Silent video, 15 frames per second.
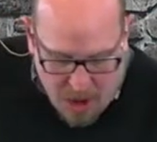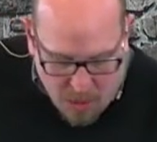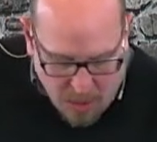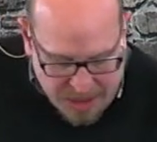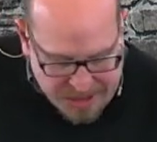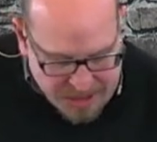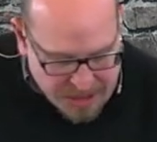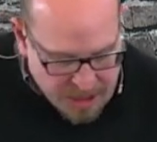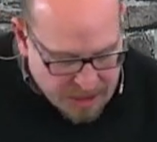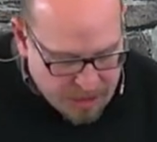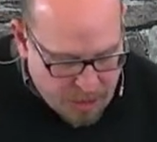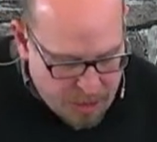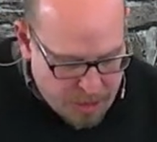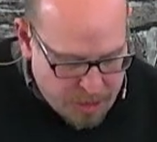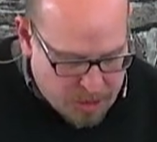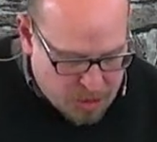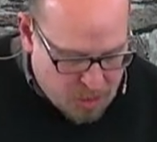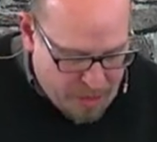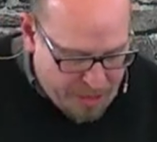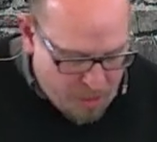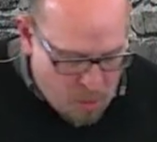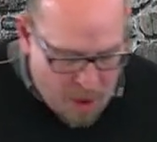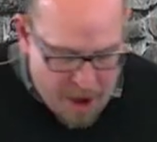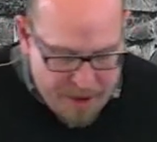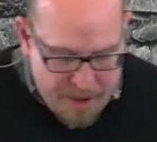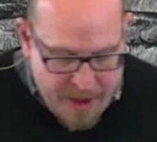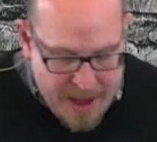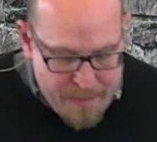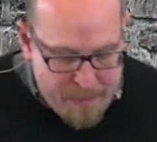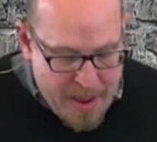was deluged with
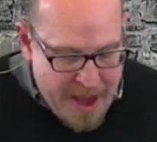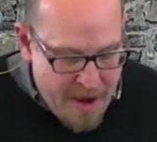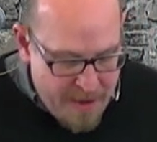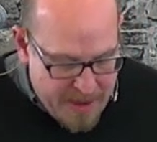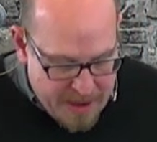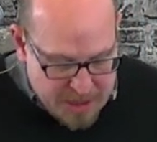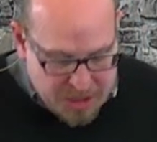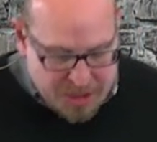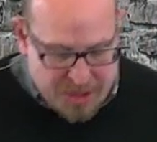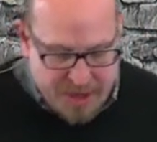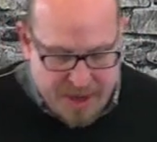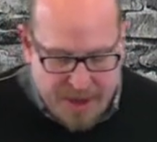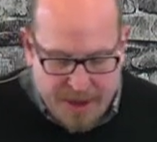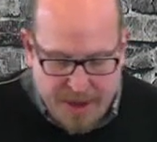water and perished.